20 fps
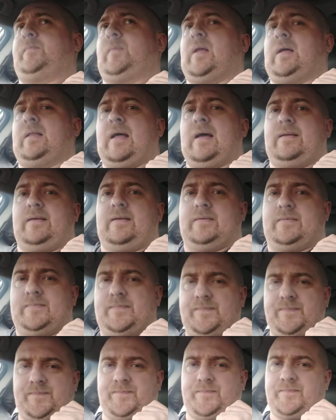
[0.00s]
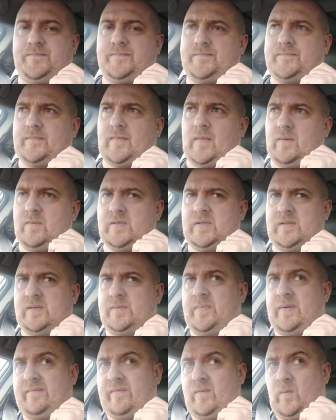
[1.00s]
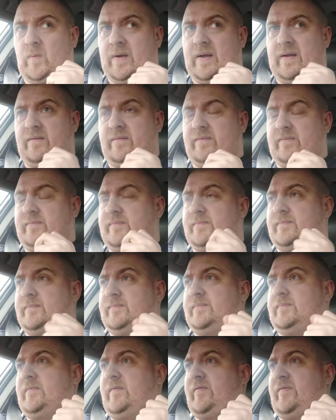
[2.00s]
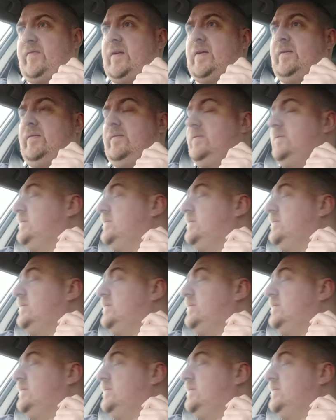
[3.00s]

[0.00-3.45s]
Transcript: Aladdin, which is a bit of a weird fit.